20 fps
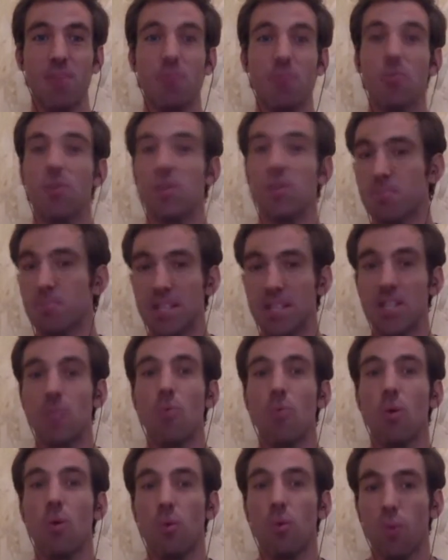especially
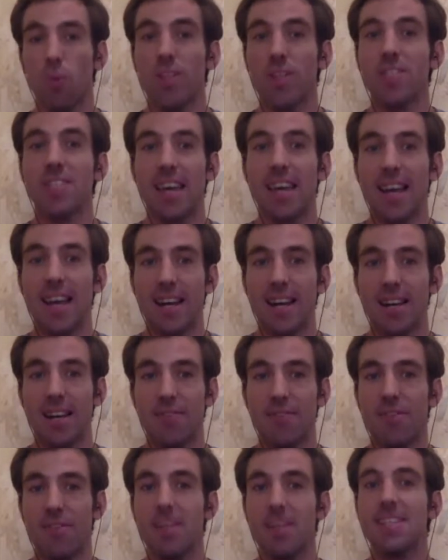once they're kind
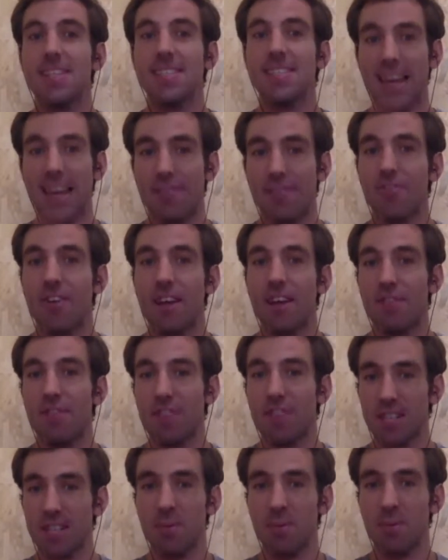of safe and
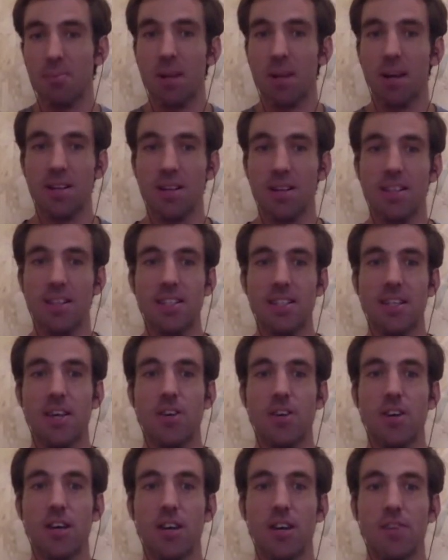everything's been planted. There's no
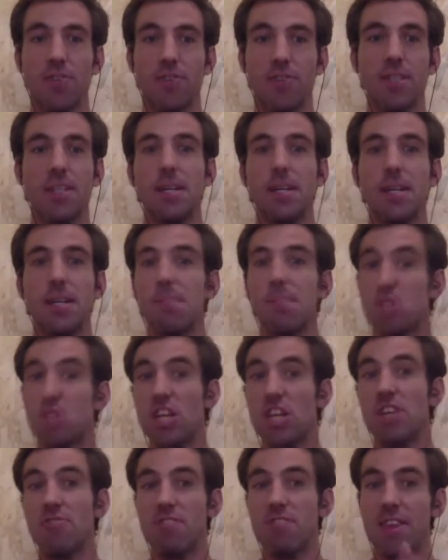kind of
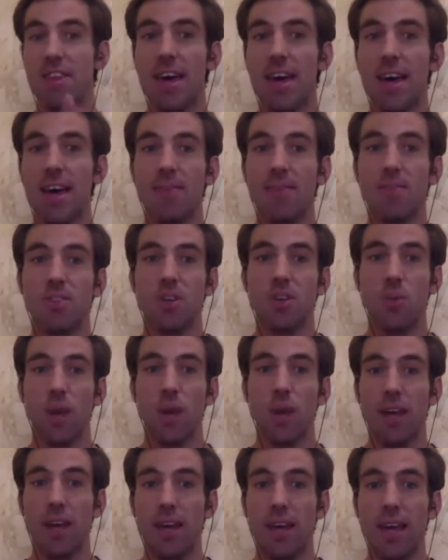machinery there, so
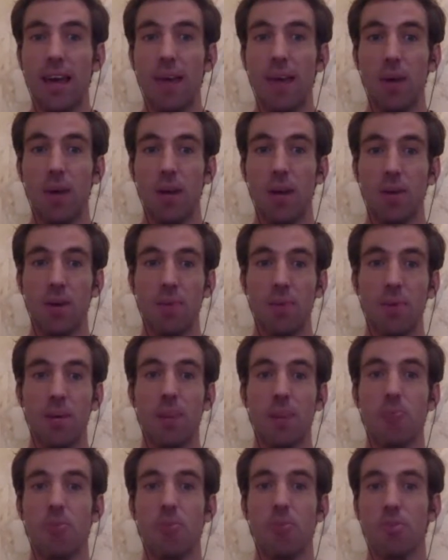we're going to be opening
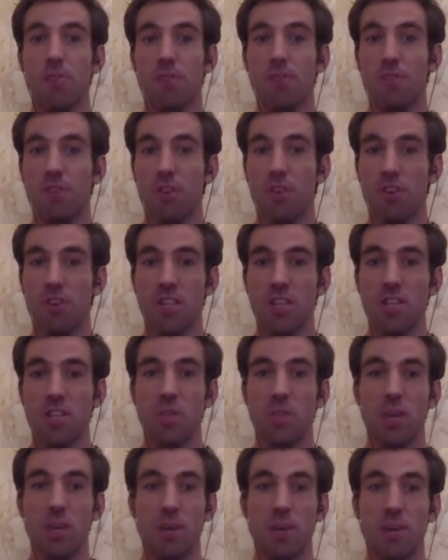up all of our forests.
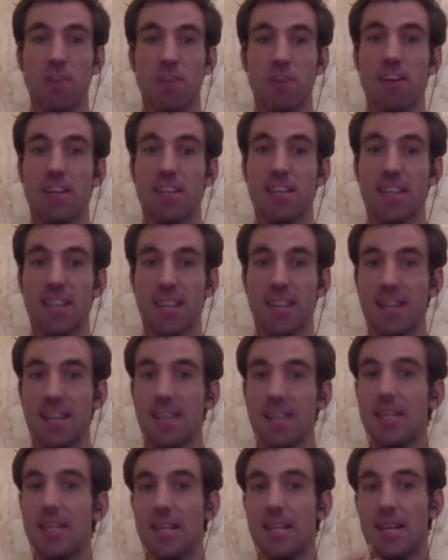We're going to be creating
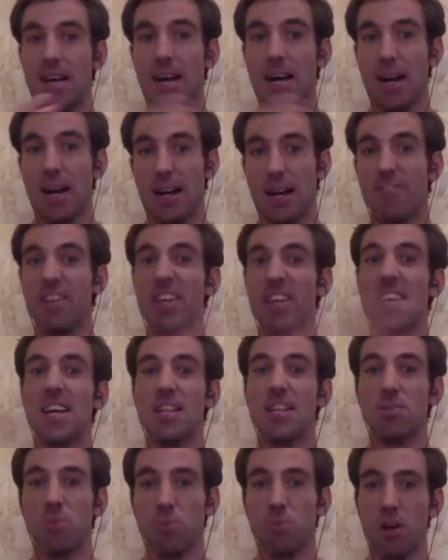kind of
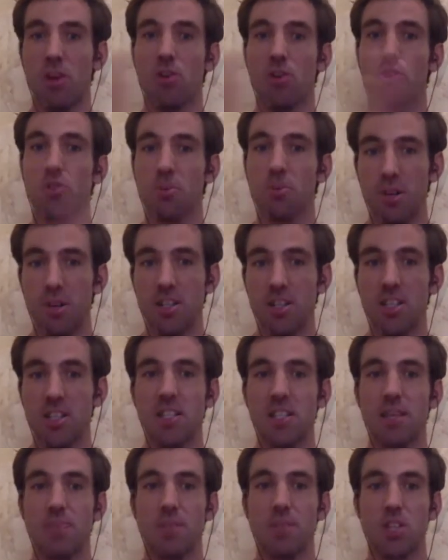engagement with local communities
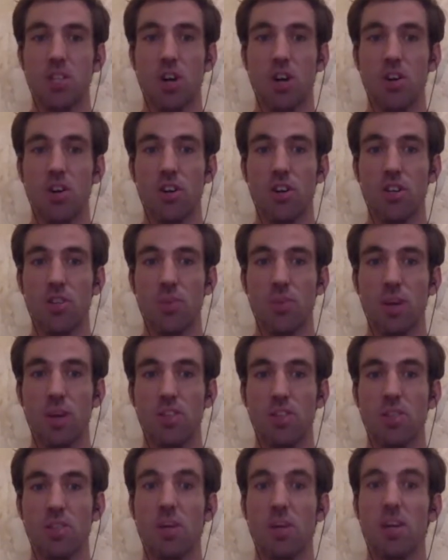up in Scotland as well.
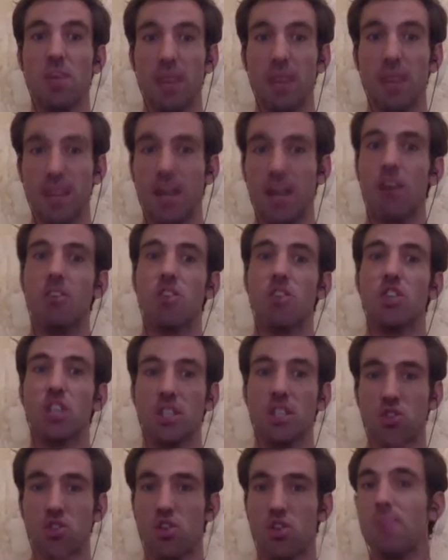So we're going to be encouraging
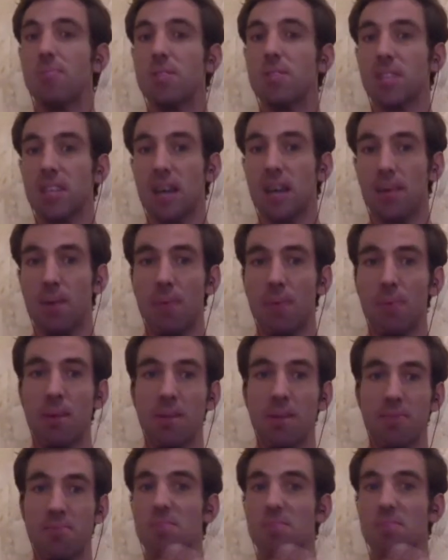trips to come up and
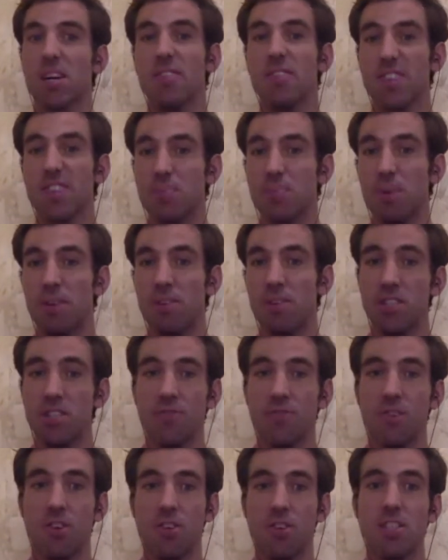kind of experience the
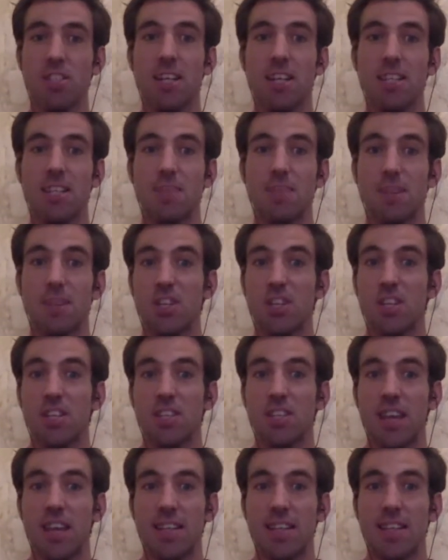forest, especially
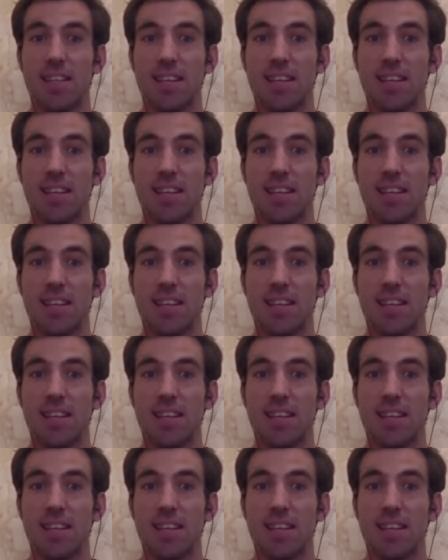as they